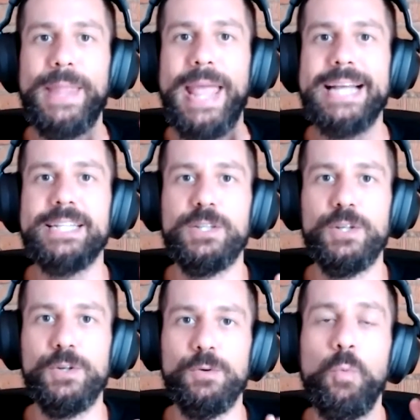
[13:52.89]
as
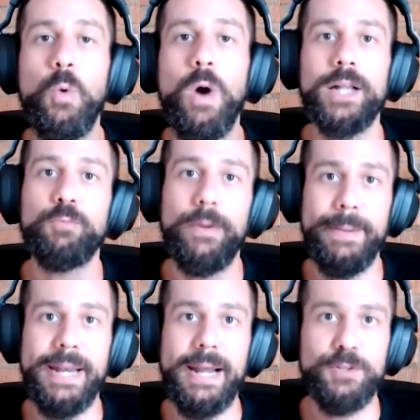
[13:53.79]
to what we've
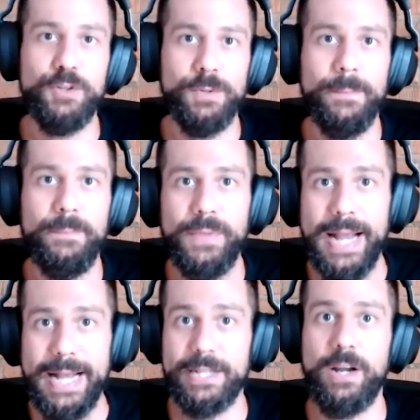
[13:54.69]
been up to
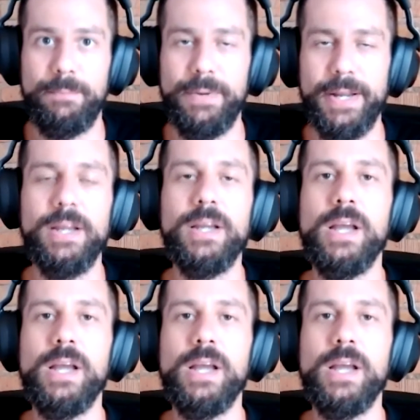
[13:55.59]
as a company.